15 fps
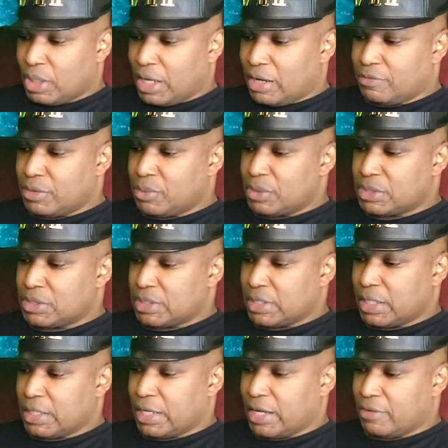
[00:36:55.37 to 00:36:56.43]
Everyone
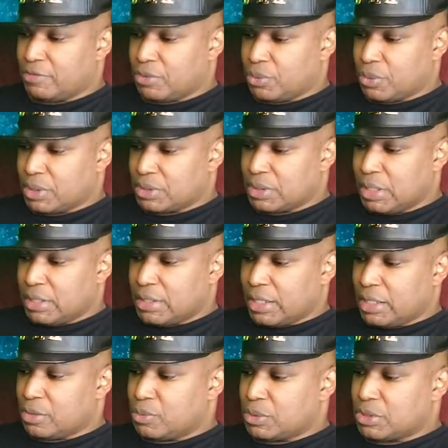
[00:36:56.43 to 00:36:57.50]
said afterwards that
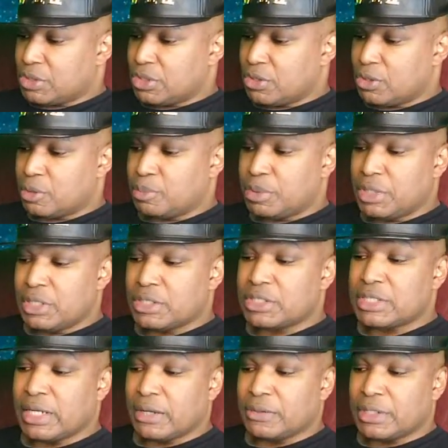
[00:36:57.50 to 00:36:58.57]
it was a European
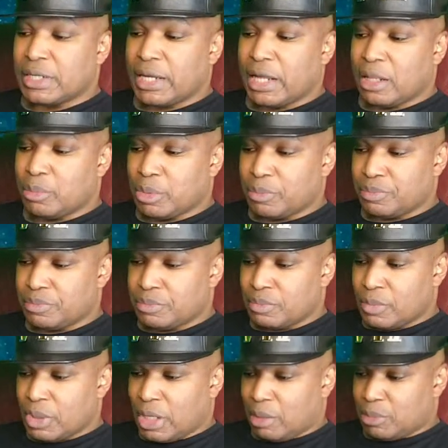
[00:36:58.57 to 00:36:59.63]
sounding album.
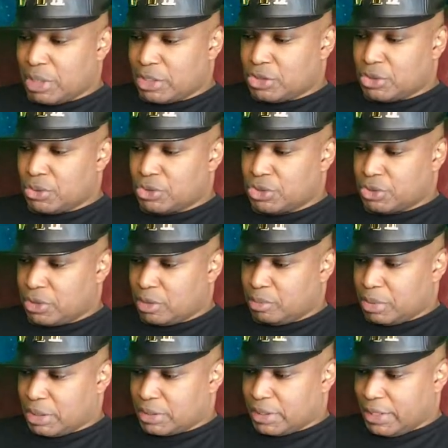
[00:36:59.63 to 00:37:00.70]
I'm not so sure
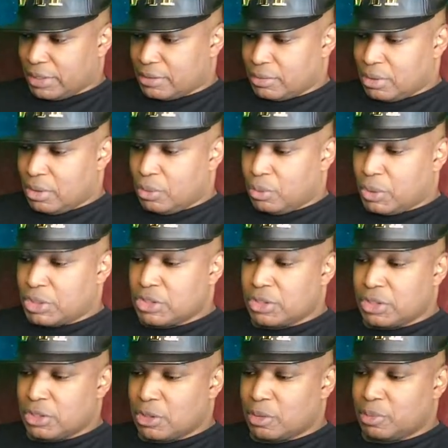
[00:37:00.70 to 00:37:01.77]
about that. What's a
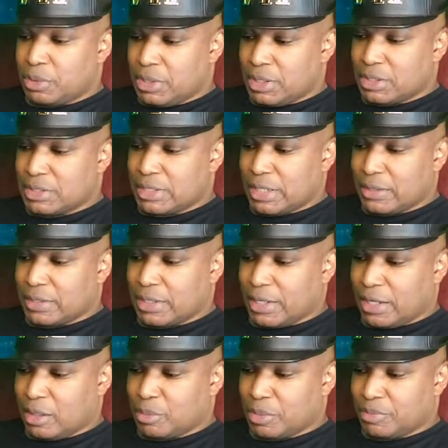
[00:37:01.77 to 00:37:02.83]
European sounding
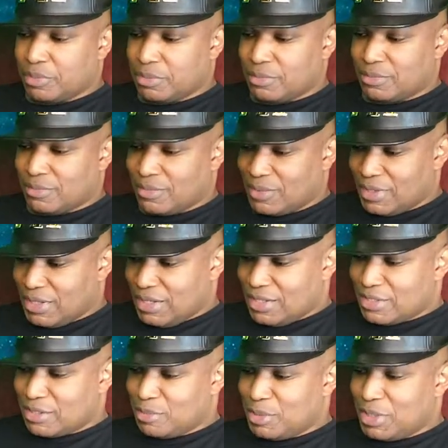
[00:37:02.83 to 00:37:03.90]
album? To